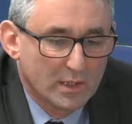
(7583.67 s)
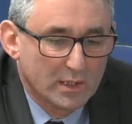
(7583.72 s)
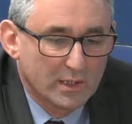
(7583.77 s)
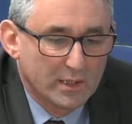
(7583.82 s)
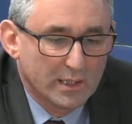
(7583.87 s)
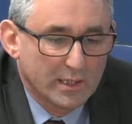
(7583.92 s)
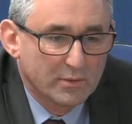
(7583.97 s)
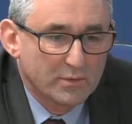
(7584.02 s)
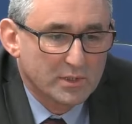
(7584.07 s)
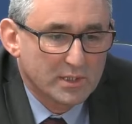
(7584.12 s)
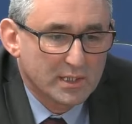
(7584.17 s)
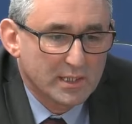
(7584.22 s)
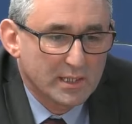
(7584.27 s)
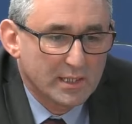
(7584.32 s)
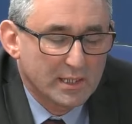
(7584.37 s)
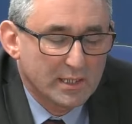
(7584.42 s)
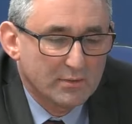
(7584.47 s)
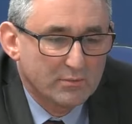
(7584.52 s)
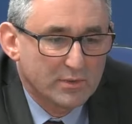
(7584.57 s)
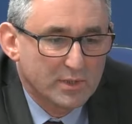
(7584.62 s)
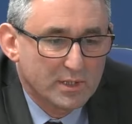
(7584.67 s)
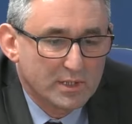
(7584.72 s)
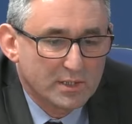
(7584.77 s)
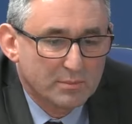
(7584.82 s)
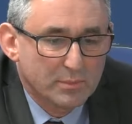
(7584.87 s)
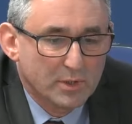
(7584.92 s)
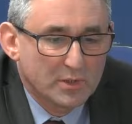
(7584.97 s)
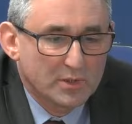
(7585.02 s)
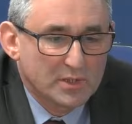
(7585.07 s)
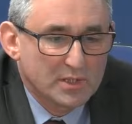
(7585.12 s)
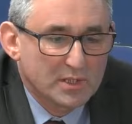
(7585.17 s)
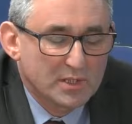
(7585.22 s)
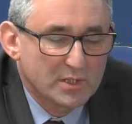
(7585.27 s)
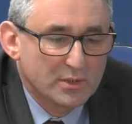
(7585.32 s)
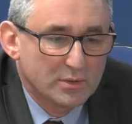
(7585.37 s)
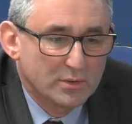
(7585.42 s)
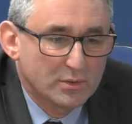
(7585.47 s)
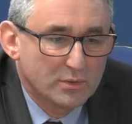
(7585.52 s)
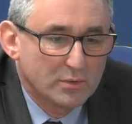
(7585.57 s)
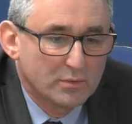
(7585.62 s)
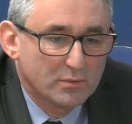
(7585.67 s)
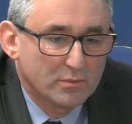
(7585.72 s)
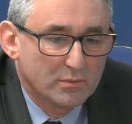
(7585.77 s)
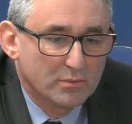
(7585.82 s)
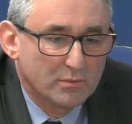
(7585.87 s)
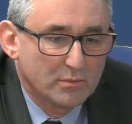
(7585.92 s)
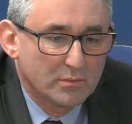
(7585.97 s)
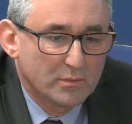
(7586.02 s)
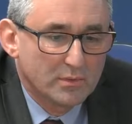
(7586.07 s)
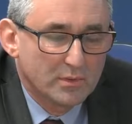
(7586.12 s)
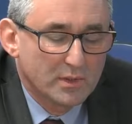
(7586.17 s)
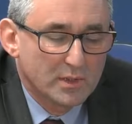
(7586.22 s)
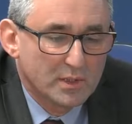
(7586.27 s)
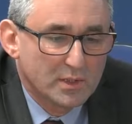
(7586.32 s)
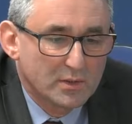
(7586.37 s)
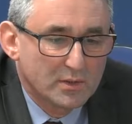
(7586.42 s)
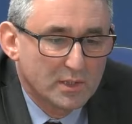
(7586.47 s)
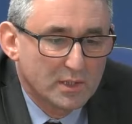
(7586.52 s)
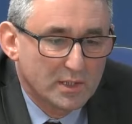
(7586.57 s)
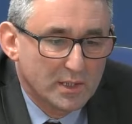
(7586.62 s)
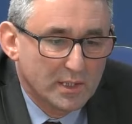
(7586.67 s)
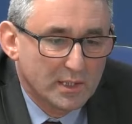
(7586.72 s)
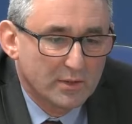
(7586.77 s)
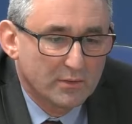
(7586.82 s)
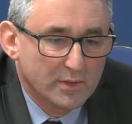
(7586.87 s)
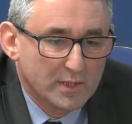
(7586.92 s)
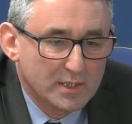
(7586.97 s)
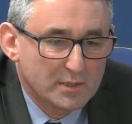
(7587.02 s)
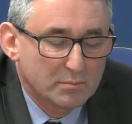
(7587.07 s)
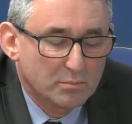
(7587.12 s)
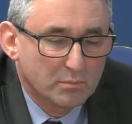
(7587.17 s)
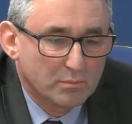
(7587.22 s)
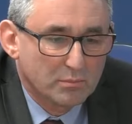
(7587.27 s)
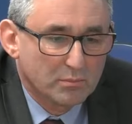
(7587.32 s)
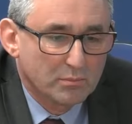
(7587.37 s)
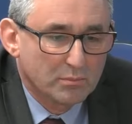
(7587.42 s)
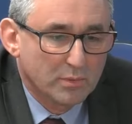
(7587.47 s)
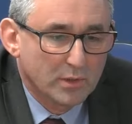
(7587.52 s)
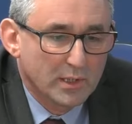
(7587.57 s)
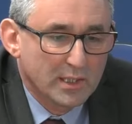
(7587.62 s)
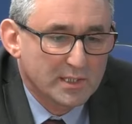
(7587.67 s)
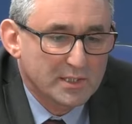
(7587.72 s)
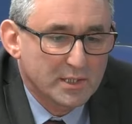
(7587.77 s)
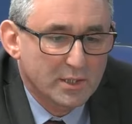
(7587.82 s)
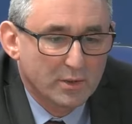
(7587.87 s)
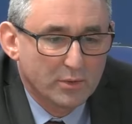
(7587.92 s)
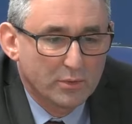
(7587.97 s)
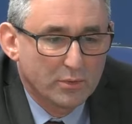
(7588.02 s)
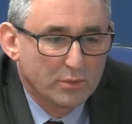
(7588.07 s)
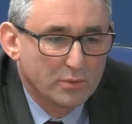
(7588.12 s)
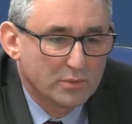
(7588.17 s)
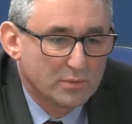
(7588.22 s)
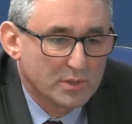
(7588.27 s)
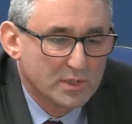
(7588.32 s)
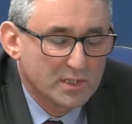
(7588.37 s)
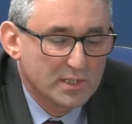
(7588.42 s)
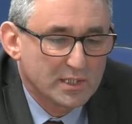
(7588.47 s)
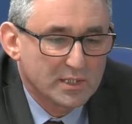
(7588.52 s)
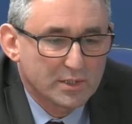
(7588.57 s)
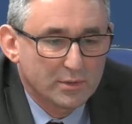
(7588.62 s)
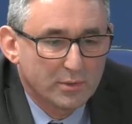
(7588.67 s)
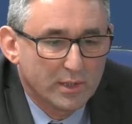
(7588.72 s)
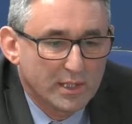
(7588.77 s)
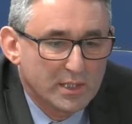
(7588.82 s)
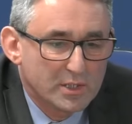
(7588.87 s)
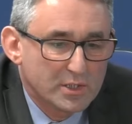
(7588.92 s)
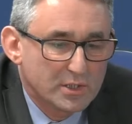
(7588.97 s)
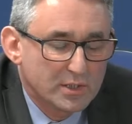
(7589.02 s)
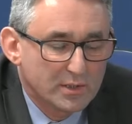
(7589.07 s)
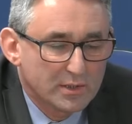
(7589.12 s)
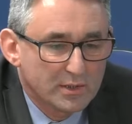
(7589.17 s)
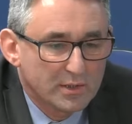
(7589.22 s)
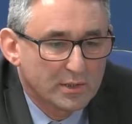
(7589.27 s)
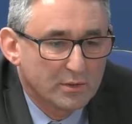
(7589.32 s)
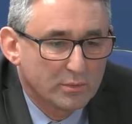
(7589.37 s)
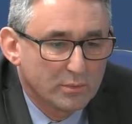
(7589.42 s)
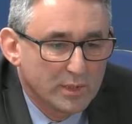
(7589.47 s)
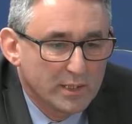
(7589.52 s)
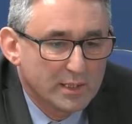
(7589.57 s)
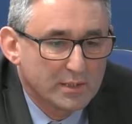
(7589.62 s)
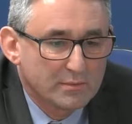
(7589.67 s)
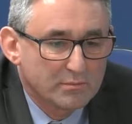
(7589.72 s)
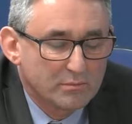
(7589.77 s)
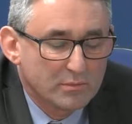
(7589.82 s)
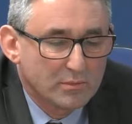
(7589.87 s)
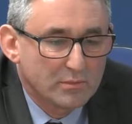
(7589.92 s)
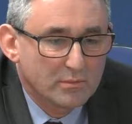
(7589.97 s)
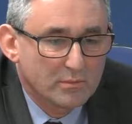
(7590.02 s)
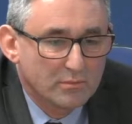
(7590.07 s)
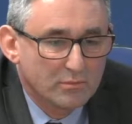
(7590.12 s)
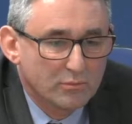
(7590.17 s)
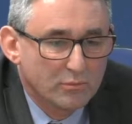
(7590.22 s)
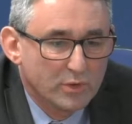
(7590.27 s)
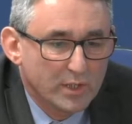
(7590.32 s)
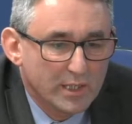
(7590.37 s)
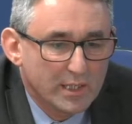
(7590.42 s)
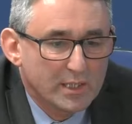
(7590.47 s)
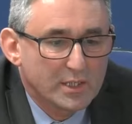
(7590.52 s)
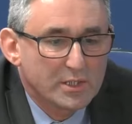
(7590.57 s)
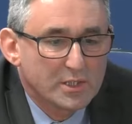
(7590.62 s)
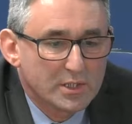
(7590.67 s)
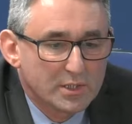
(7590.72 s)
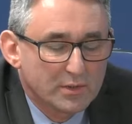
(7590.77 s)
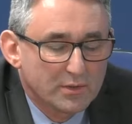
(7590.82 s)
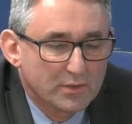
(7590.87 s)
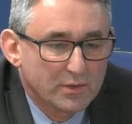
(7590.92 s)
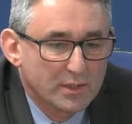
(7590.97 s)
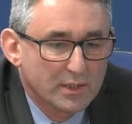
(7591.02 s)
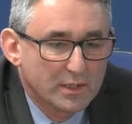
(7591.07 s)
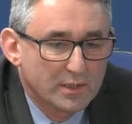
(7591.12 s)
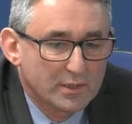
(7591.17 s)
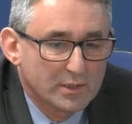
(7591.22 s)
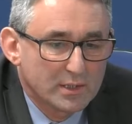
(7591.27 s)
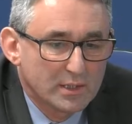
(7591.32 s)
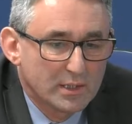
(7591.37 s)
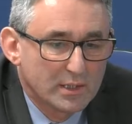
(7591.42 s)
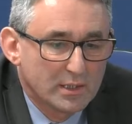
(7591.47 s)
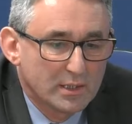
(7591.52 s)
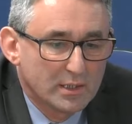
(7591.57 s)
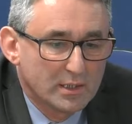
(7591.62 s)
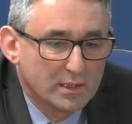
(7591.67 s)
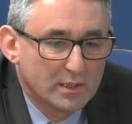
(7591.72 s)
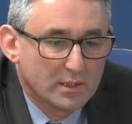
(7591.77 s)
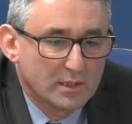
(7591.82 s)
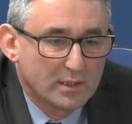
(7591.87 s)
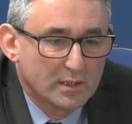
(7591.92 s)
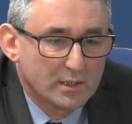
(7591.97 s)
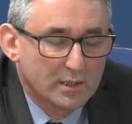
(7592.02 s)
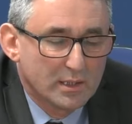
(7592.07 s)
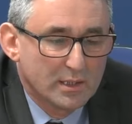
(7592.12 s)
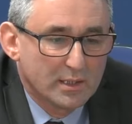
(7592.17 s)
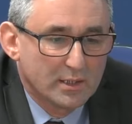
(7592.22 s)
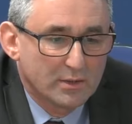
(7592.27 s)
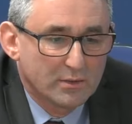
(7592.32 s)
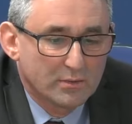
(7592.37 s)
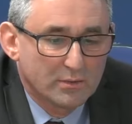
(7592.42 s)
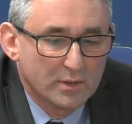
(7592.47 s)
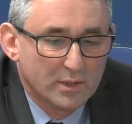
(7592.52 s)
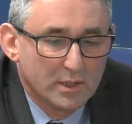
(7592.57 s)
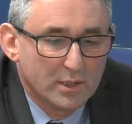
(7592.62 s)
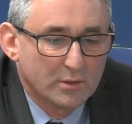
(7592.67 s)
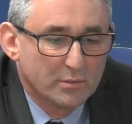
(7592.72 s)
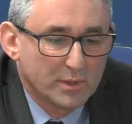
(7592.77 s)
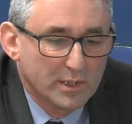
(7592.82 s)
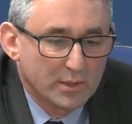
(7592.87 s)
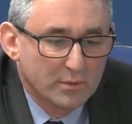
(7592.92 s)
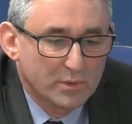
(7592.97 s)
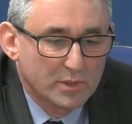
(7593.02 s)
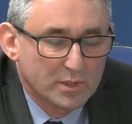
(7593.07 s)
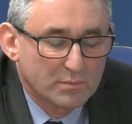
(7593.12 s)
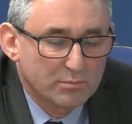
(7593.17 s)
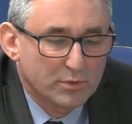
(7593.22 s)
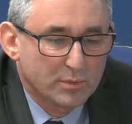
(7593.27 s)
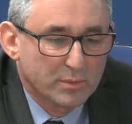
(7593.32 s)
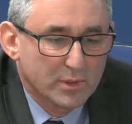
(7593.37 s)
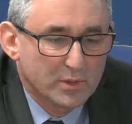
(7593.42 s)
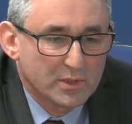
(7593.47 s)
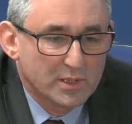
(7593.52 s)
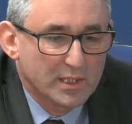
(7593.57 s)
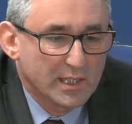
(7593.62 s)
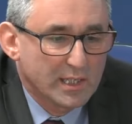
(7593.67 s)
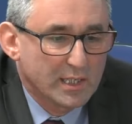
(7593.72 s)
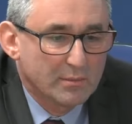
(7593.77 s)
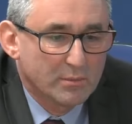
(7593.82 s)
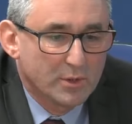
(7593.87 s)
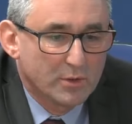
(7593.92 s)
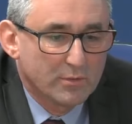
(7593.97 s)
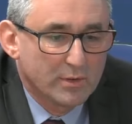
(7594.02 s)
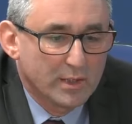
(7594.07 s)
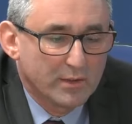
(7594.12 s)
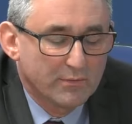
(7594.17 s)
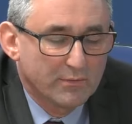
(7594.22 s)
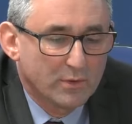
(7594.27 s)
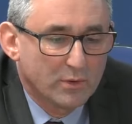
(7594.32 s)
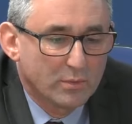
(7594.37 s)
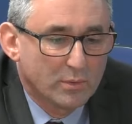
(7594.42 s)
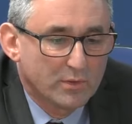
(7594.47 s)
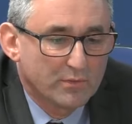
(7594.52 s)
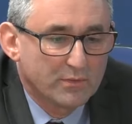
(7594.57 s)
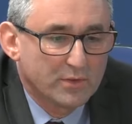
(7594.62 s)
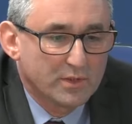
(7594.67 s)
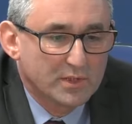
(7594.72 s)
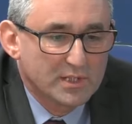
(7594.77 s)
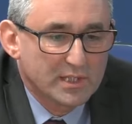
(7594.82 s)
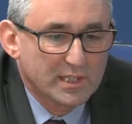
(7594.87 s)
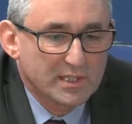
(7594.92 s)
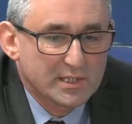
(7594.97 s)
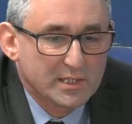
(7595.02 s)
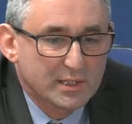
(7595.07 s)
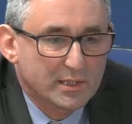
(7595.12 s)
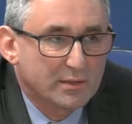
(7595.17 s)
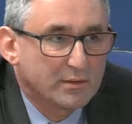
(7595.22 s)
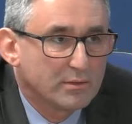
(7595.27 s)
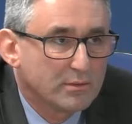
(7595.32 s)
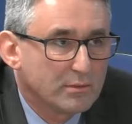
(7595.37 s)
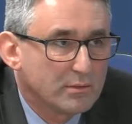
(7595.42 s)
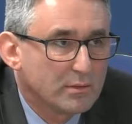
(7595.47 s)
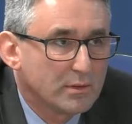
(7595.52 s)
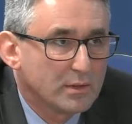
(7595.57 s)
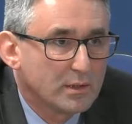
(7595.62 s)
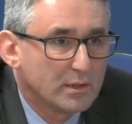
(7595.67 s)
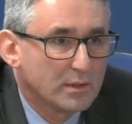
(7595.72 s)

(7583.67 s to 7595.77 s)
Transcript: It was in response to this plateau situation that we'd reached, that, nobody was proposing any more 8414 testing.